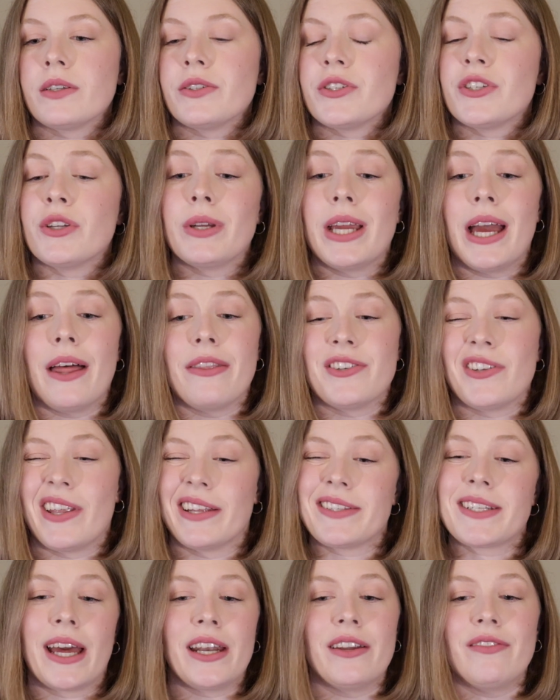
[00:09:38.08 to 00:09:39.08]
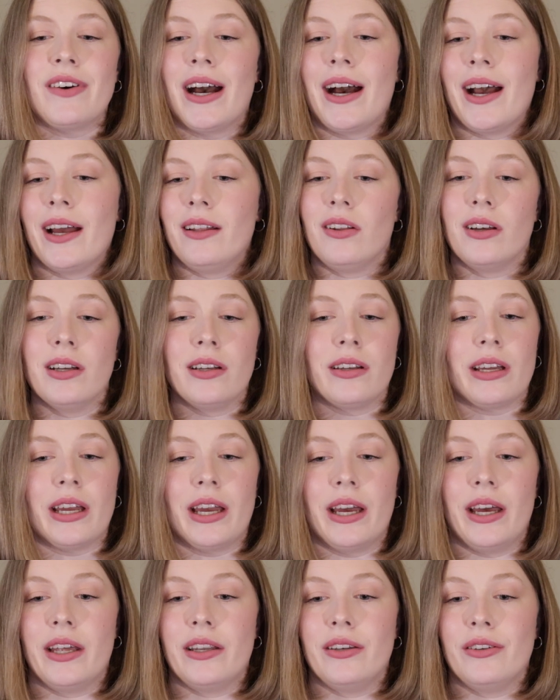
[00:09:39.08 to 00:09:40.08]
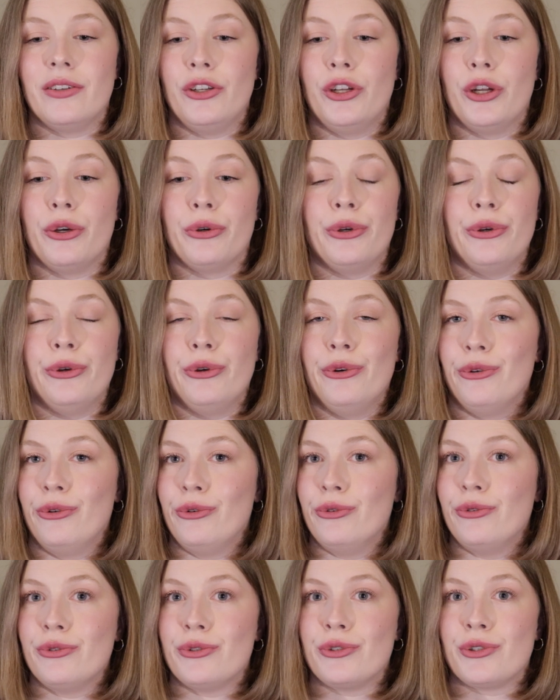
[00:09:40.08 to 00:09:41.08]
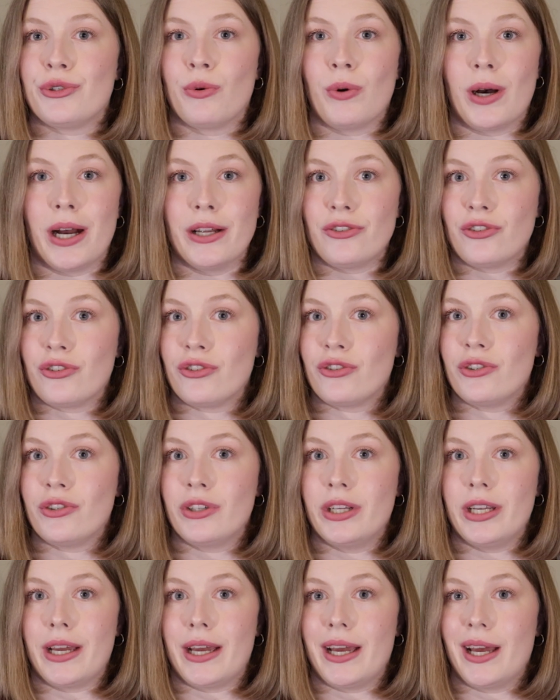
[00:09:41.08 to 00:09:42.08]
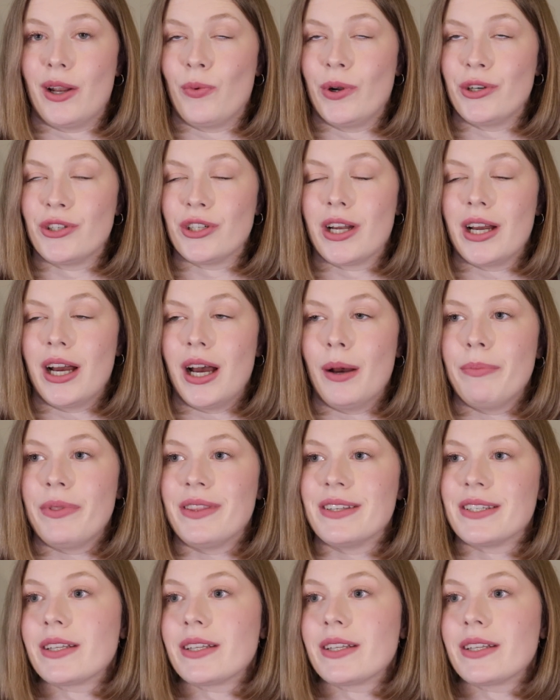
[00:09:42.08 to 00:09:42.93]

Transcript: So that's kind of a high look at, who's to watch at Winter Cup,